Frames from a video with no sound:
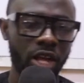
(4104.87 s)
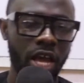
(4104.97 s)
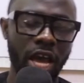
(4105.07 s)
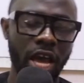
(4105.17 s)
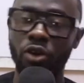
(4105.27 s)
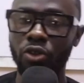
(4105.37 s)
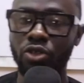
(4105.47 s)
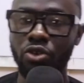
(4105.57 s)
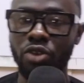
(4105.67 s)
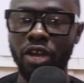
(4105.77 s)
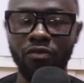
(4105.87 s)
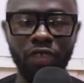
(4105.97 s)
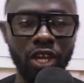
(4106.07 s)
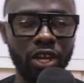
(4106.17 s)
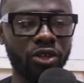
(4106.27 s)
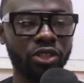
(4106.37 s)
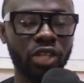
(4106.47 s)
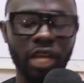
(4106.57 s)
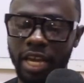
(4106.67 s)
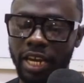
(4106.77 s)
and go through the videos
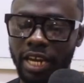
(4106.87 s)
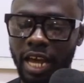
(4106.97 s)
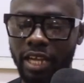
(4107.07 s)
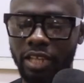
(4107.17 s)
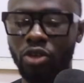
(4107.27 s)
in that case.